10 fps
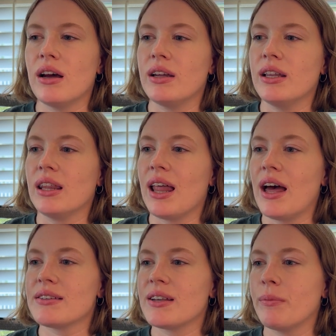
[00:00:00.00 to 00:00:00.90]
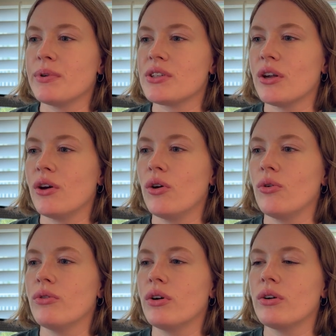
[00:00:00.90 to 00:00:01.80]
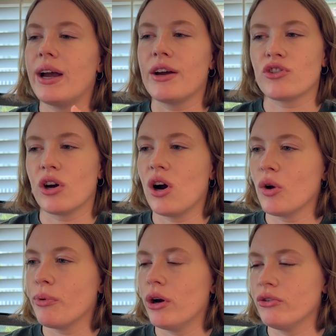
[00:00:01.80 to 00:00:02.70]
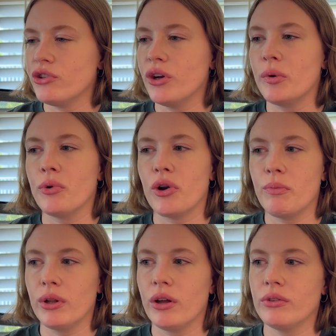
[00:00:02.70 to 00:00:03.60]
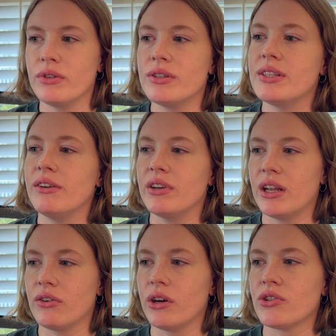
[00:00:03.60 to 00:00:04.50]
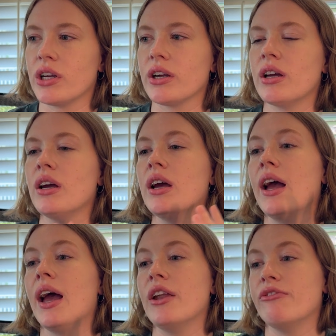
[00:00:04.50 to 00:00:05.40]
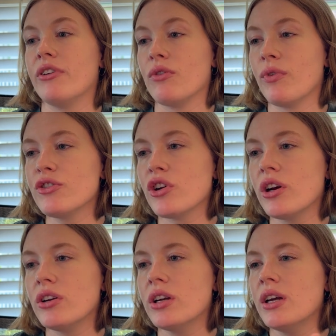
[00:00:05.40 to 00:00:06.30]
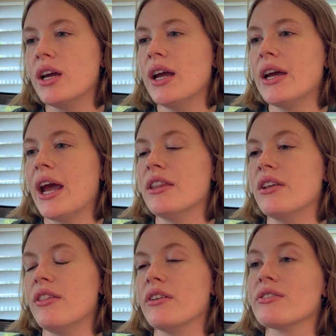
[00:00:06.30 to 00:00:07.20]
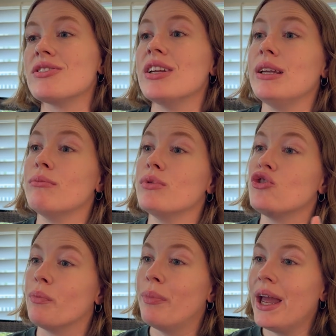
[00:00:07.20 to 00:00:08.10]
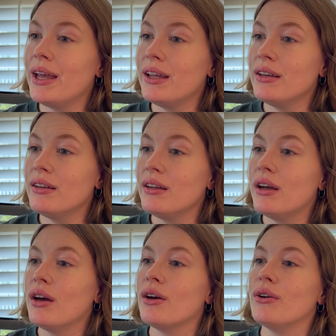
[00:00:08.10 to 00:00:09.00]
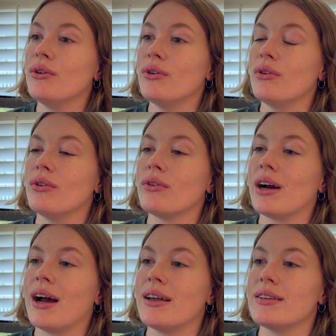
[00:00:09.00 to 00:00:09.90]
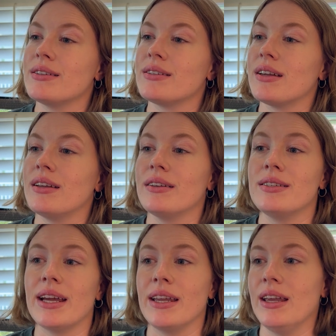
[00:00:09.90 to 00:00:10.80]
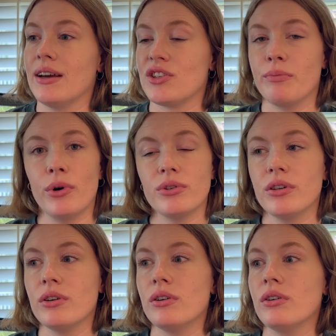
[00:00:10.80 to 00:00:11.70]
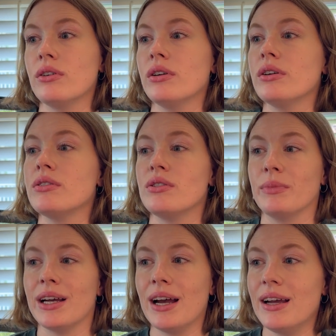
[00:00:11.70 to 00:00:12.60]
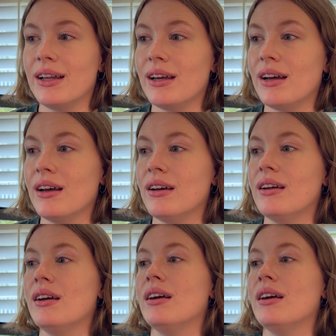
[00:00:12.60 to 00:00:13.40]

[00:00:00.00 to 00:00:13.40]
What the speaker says: in last episode. Asher Hong, Paul Judah, Brody Malone, Steven Nedorosic, and Fred Richard. And then there's Team Japan, who has Daiki Hashimoto, Kazuma Kaya,